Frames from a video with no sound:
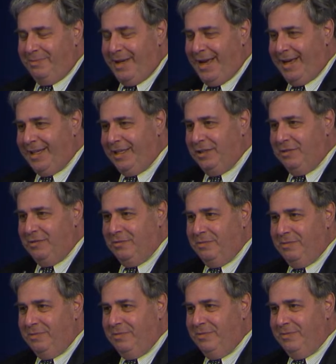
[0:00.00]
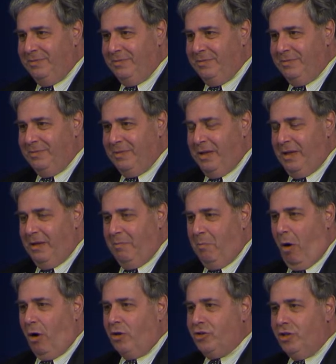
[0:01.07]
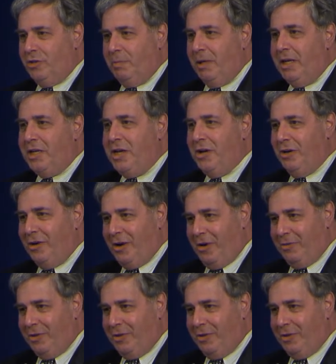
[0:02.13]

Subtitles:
back in March. It's been a year ago